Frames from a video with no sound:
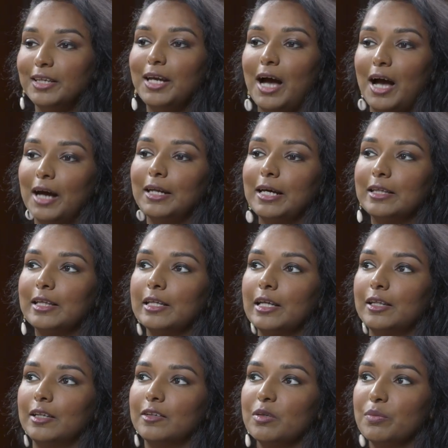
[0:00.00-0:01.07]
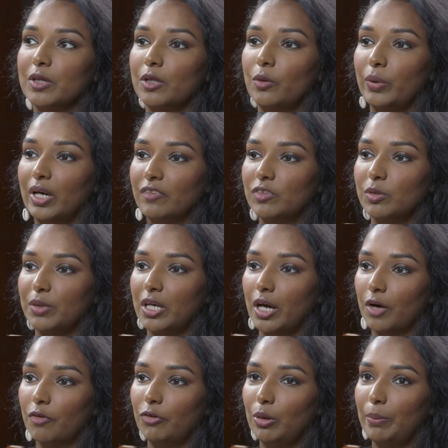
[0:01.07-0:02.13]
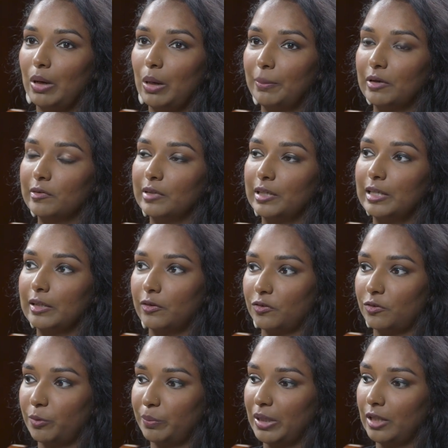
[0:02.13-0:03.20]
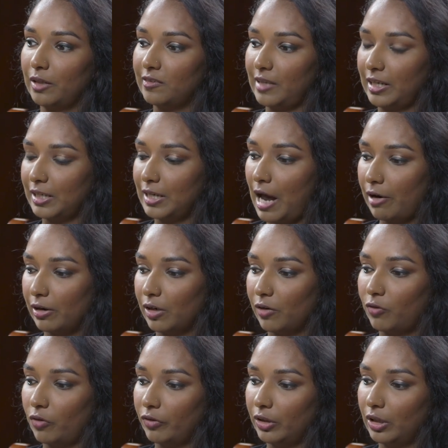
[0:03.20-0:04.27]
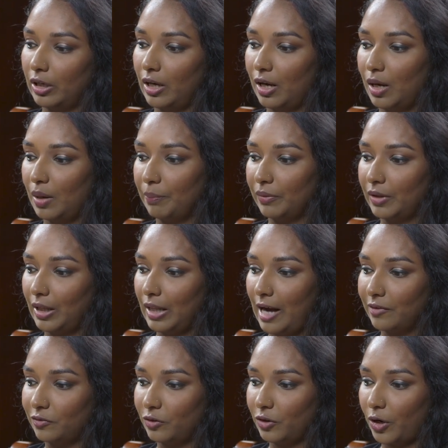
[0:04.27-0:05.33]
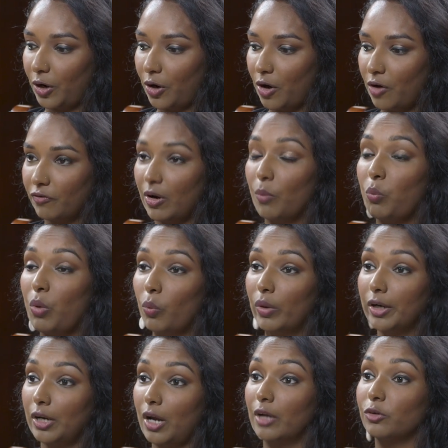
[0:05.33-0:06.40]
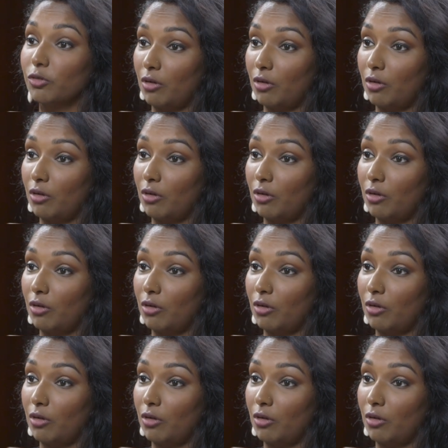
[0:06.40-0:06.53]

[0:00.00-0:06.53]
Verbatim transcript: Yeah, and I think that that's something that we have to be careful about, because I think there's been this narrative over the last year of, well, we're not